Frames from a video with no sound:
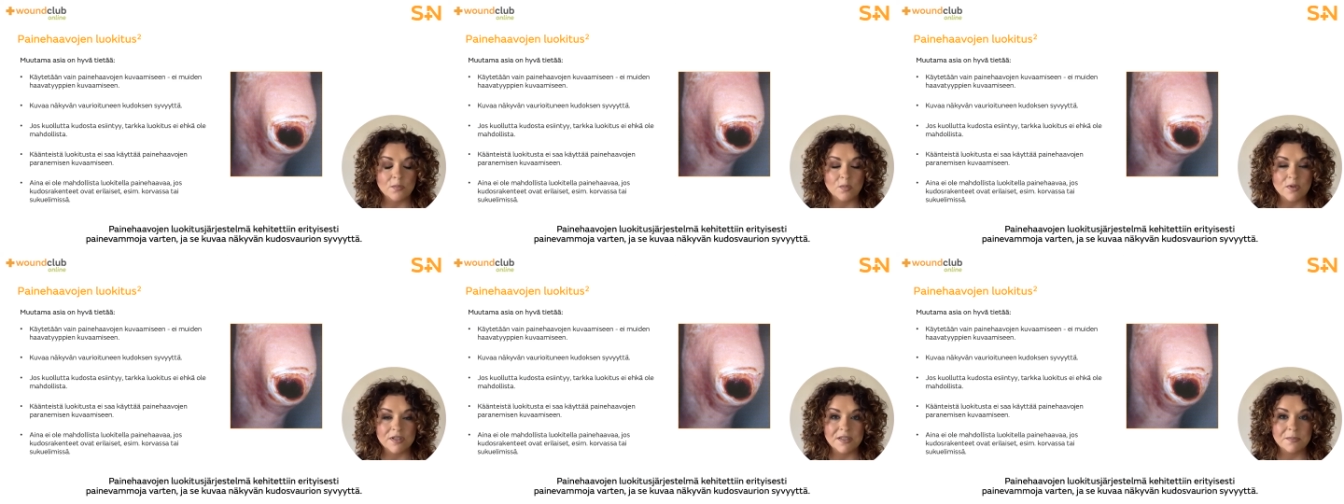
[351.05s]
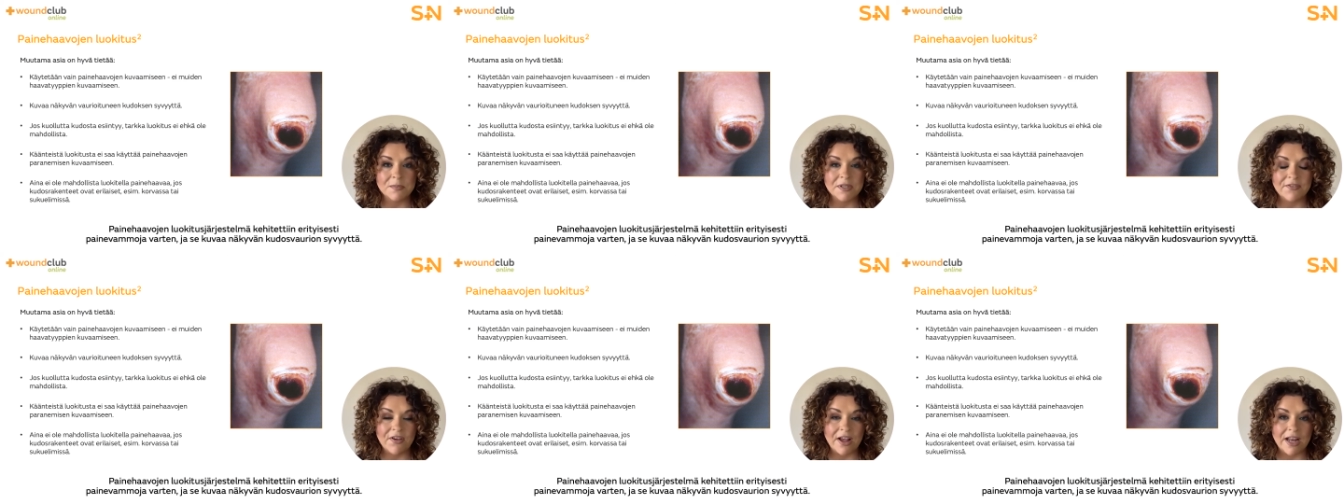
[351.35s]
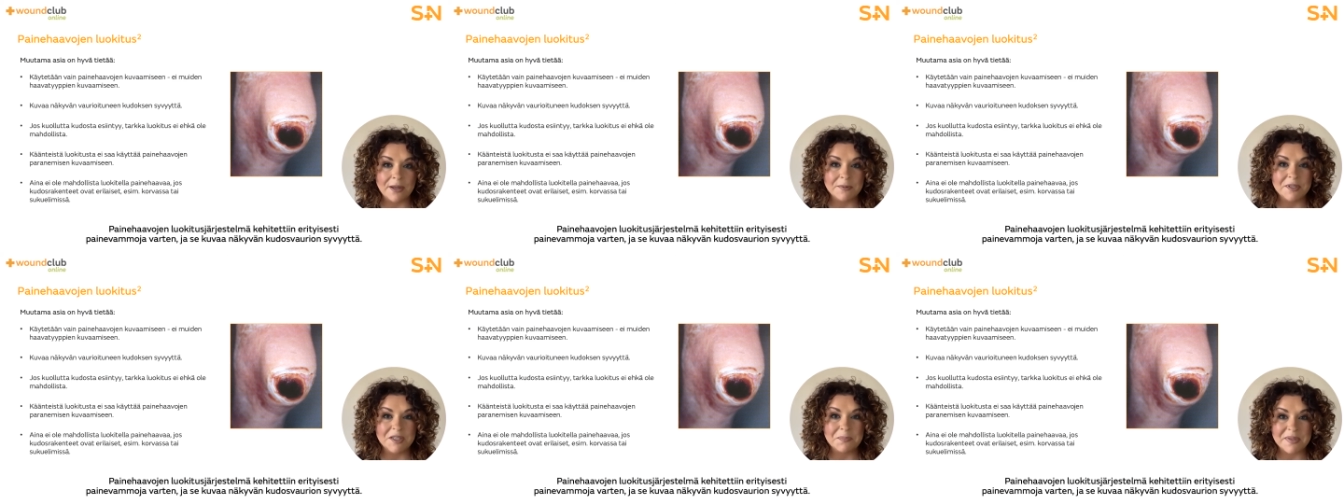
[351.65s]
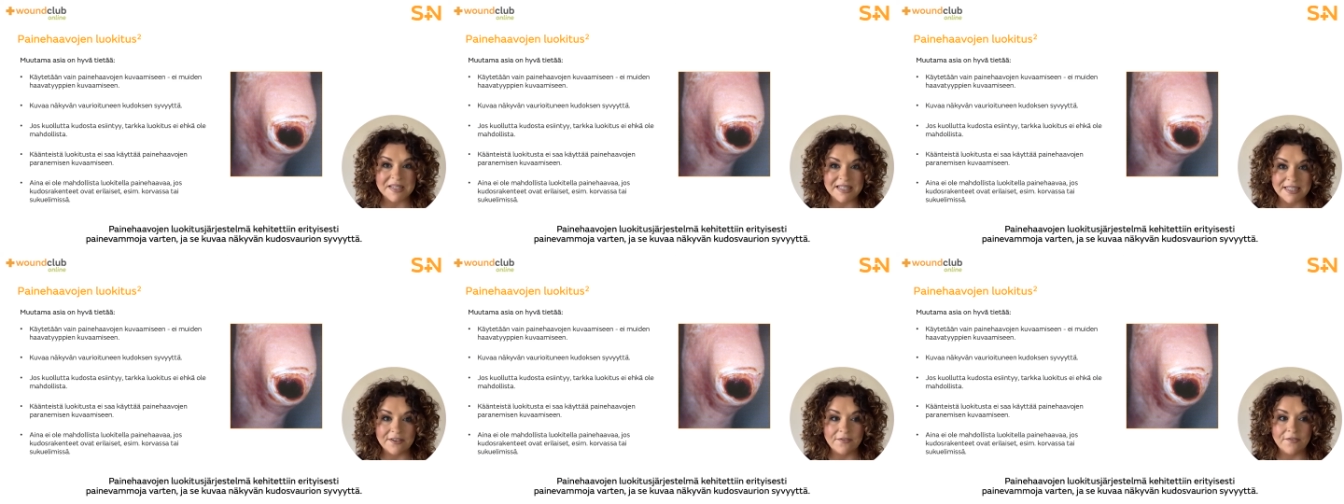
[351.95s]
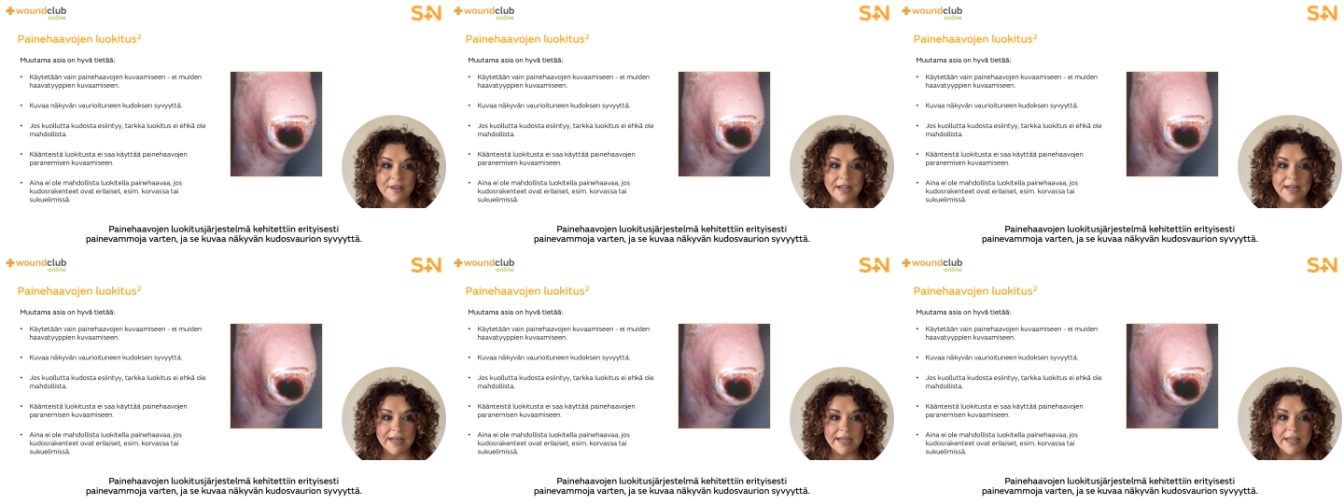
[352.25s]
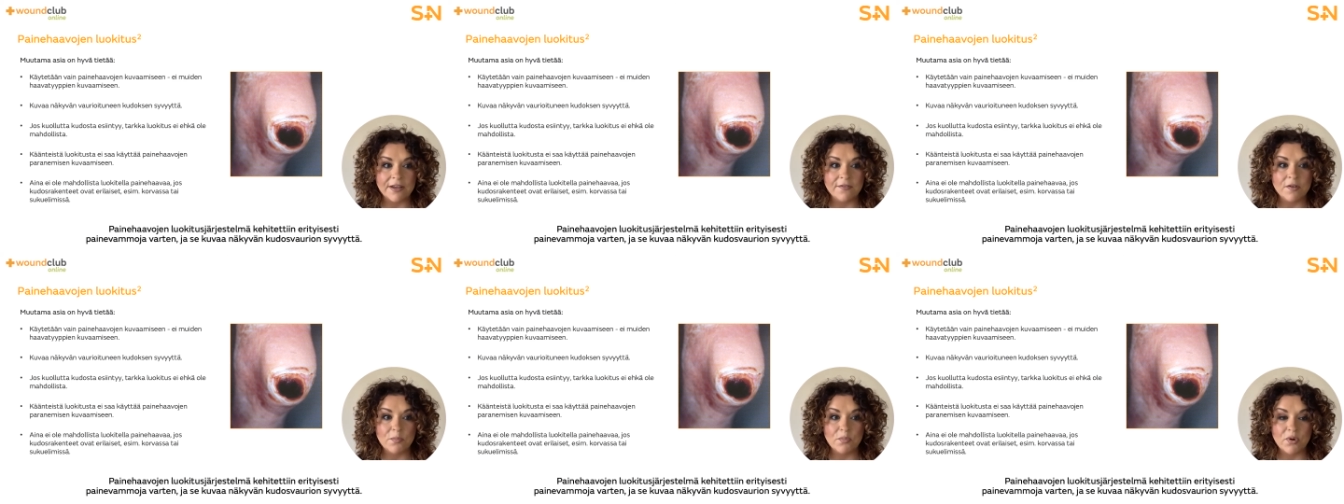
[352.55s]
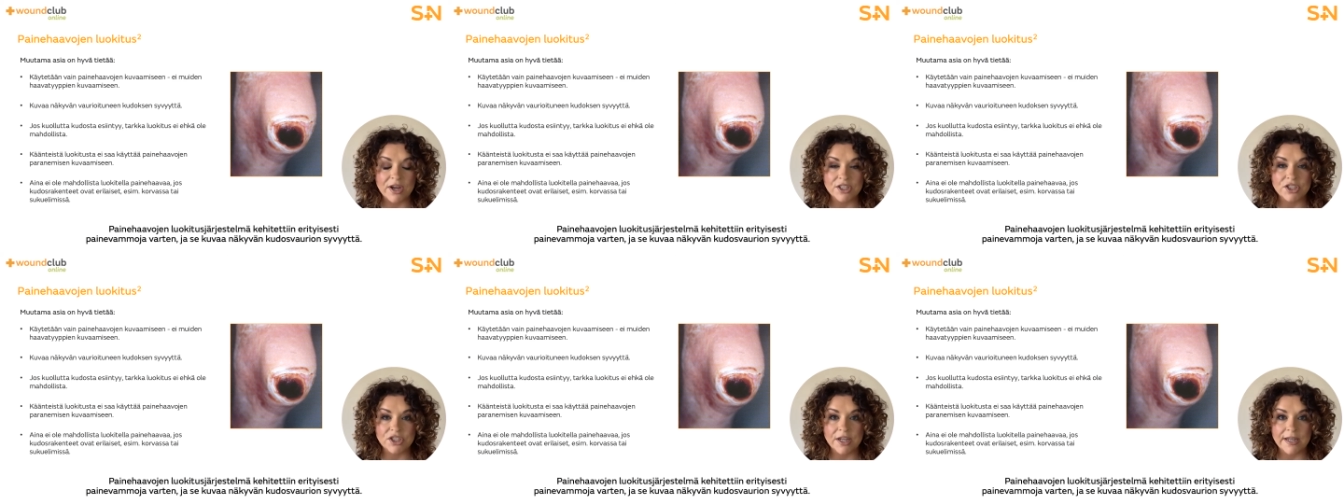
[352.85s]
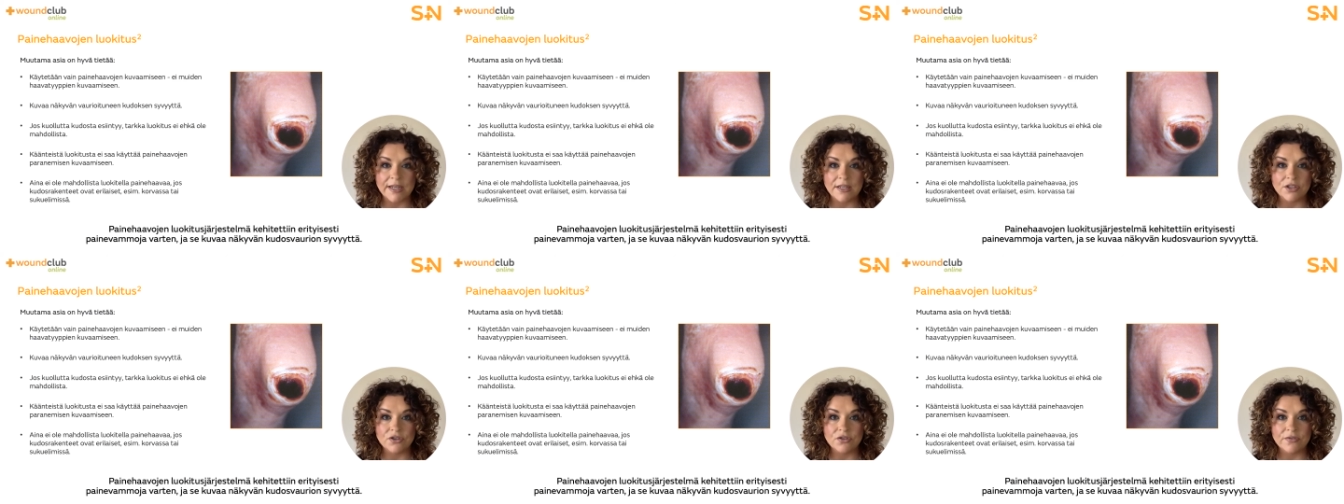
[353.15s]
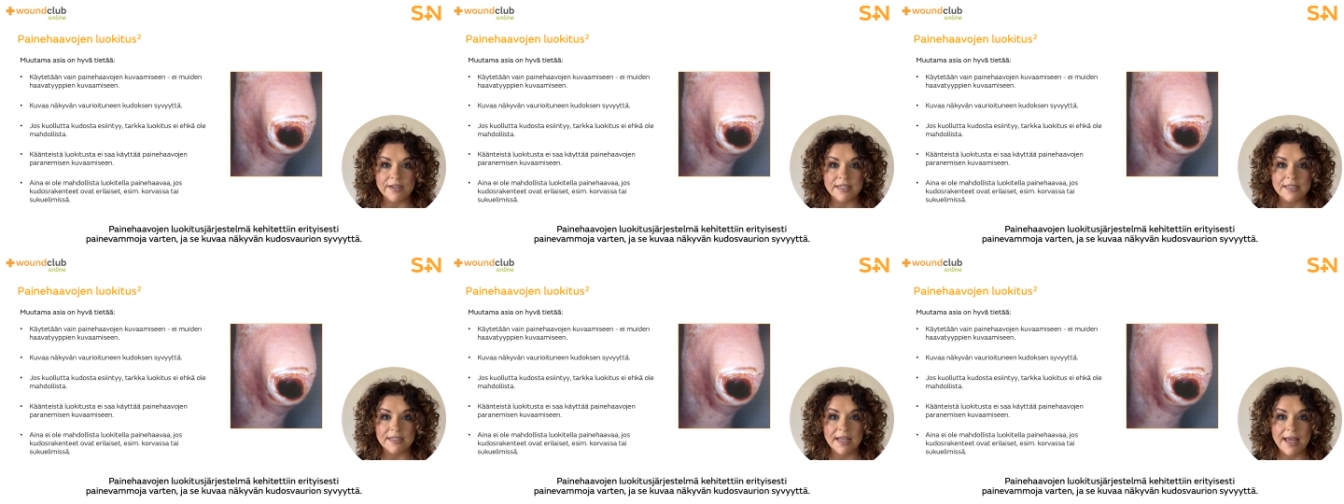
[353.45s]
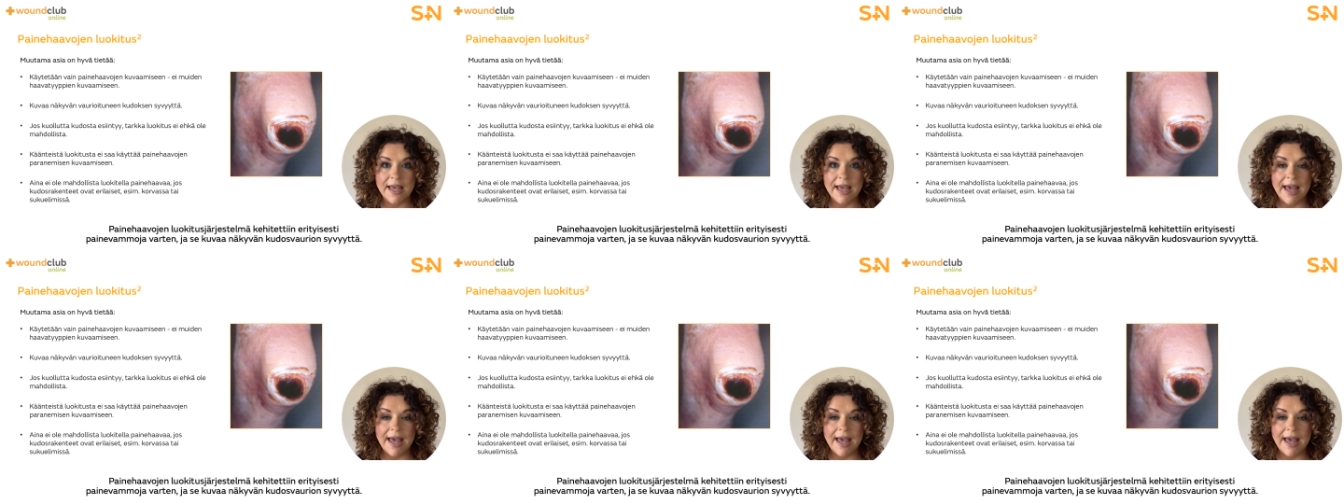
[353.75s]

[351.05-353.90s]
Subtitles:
was developed specifically for pressure injuries